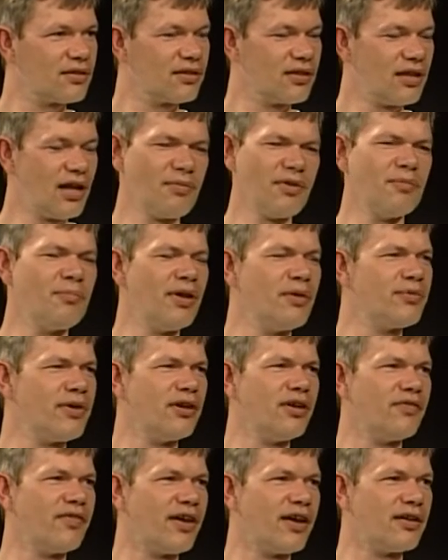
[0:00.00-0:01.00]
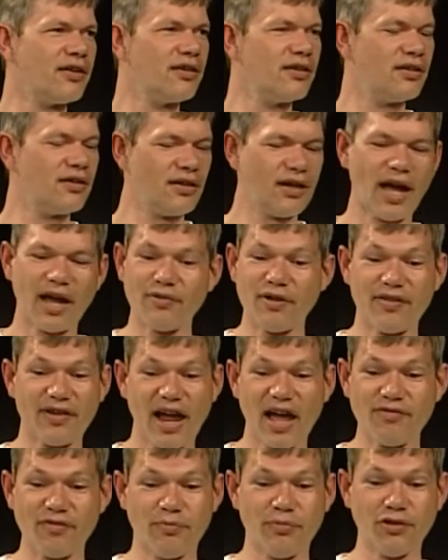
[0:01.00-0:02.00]
I'm not a big brownie fan. I'd rather
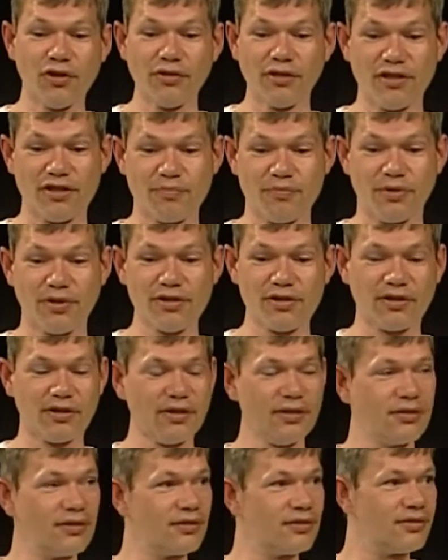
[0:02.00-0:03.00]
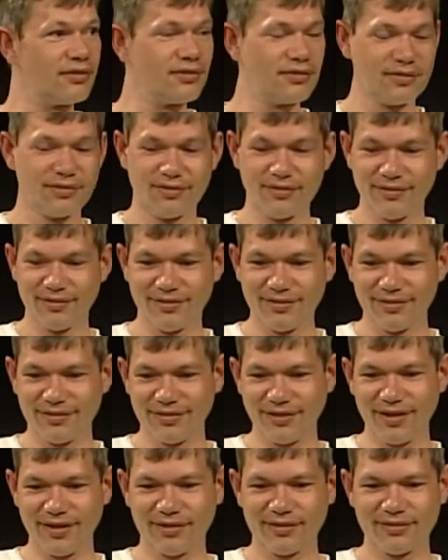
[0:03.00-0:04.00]
have them cookies personally. Okay.
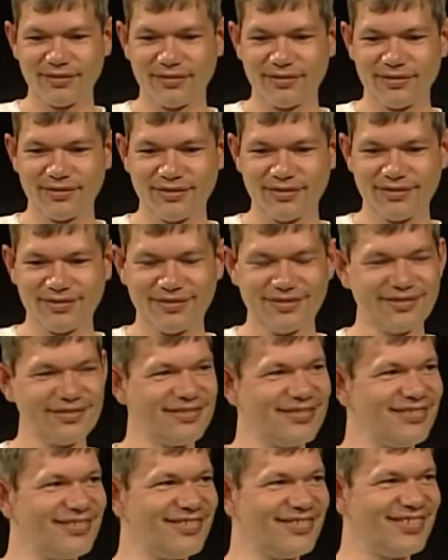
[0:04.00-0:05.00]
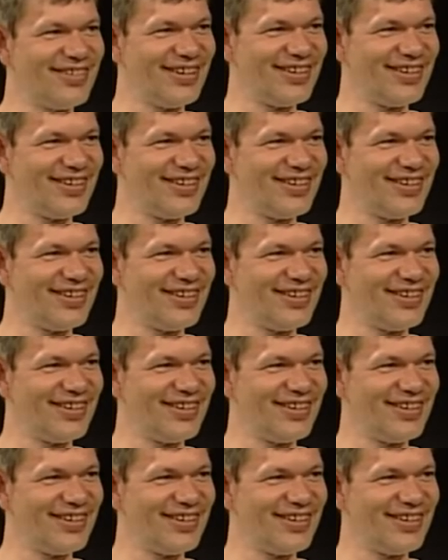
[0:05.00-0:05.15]
Yeah. I'll keep that in mind.